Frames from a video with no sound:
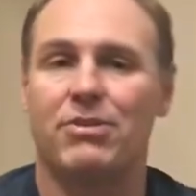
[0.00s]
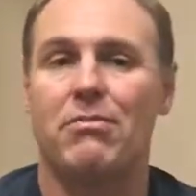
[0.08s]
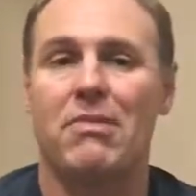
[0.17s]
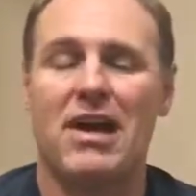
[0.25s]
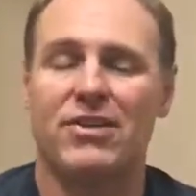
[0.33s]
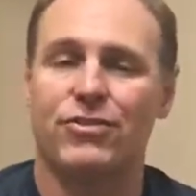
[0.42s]
and
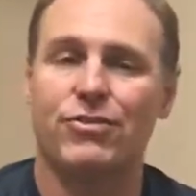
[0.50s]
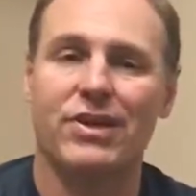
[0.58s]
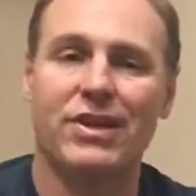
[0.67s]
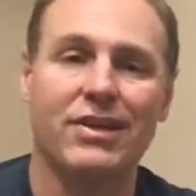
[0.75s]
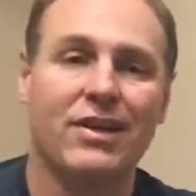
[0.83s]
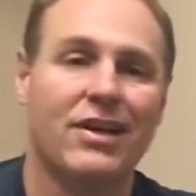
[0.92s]

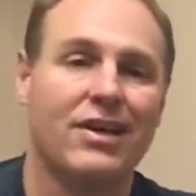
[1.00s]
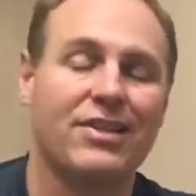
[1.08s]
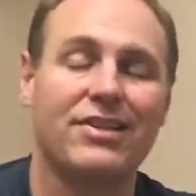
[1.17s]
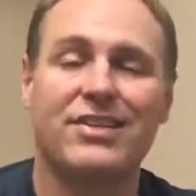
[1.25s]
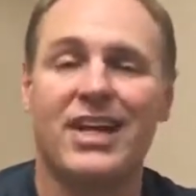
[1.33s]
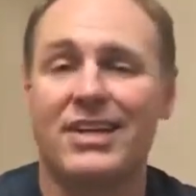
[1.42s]
mastering
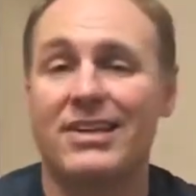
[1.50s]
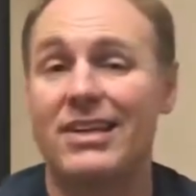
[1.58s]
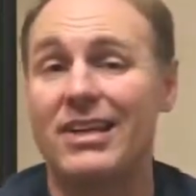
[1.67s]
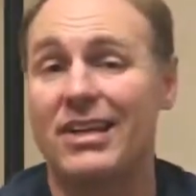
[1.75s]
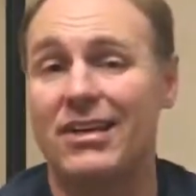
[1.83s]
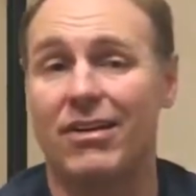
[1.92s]
the
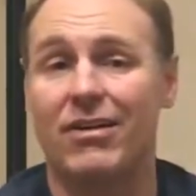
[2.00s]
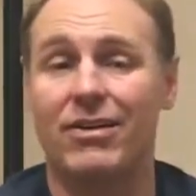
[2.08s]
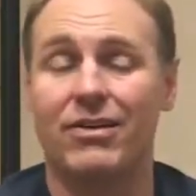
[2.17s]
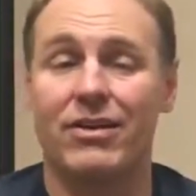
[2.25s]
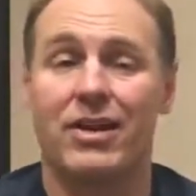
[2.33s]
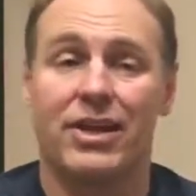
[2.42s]
technique
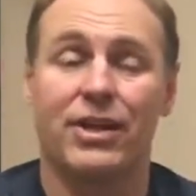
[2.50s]
on